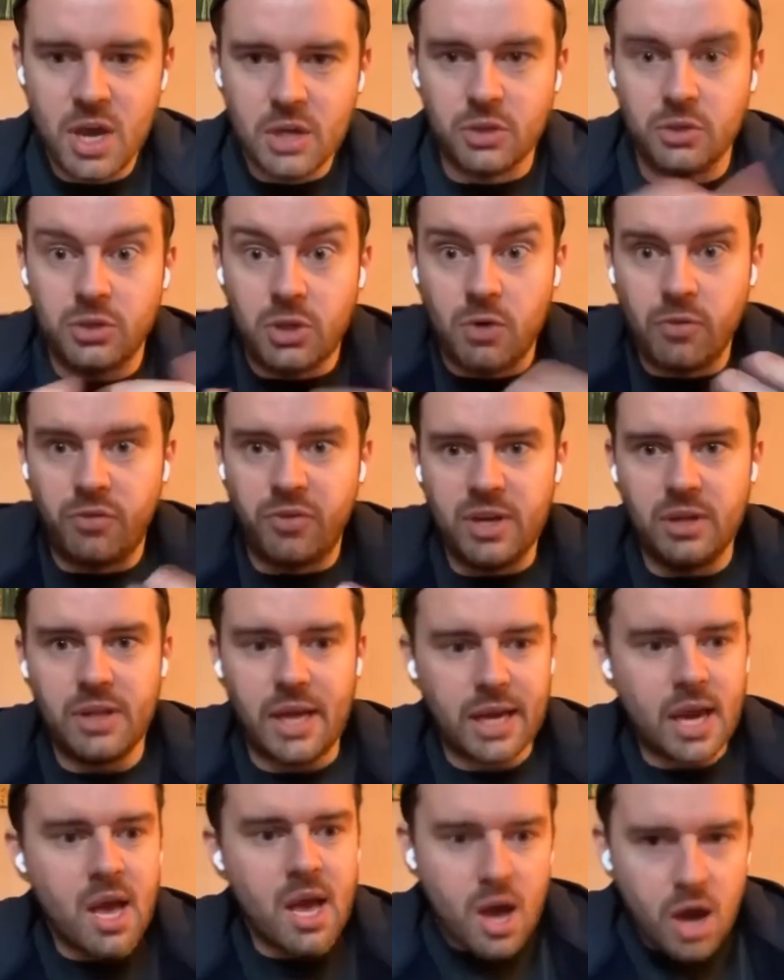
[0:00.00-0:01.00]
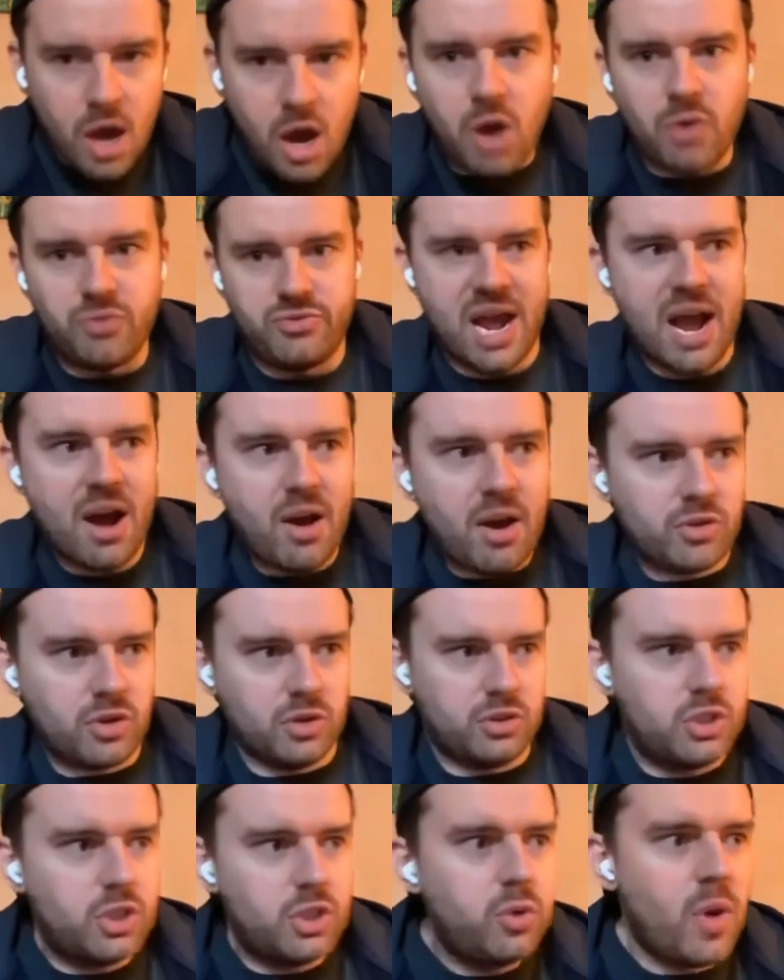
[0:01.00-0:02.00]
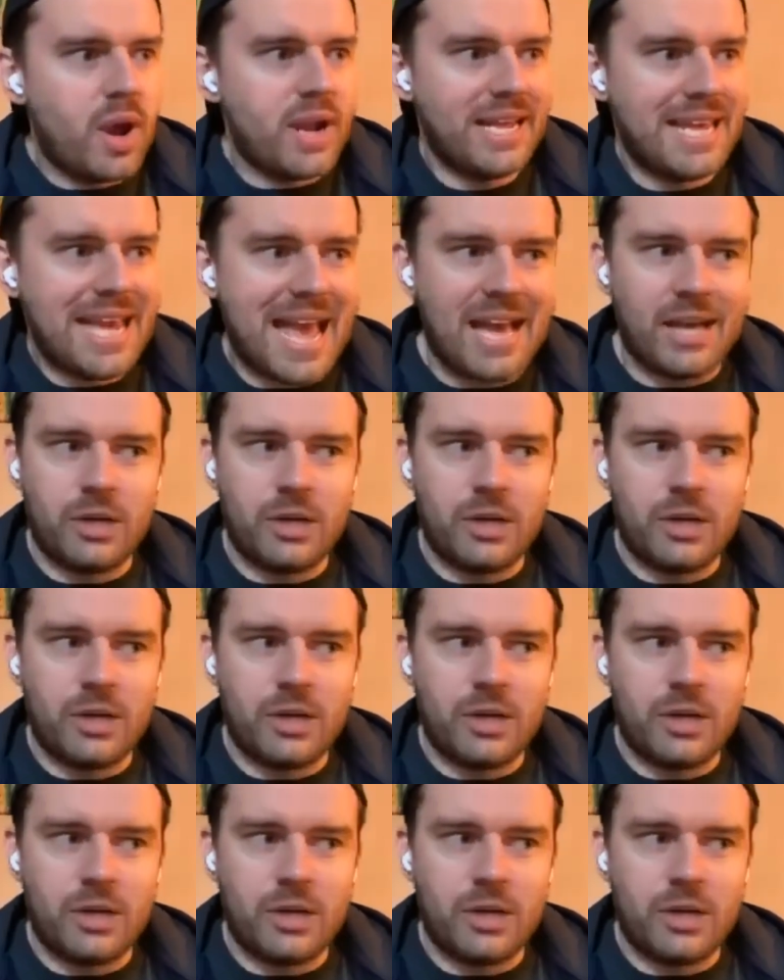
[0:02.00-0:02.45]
So don't feel like, oh, now I've got 20